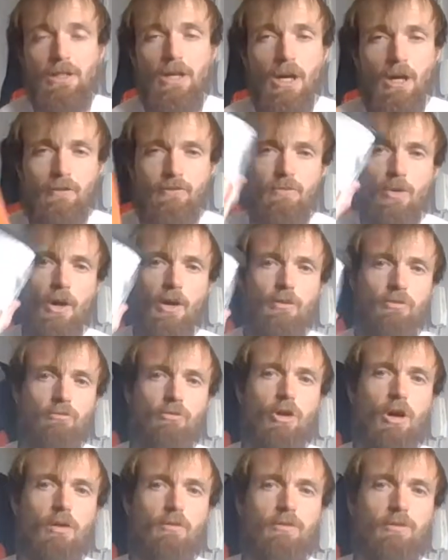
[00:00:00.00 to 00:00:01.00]
of my
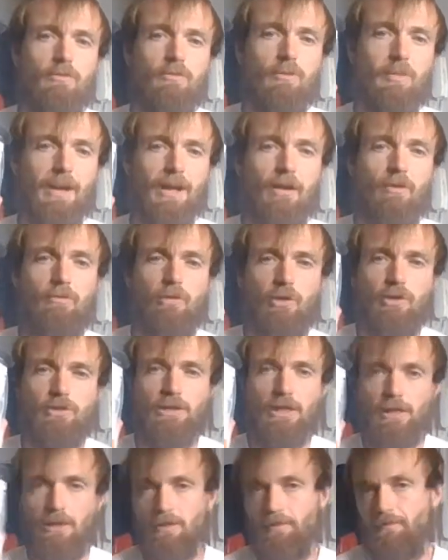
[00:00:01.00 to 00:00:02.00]
back rucksack.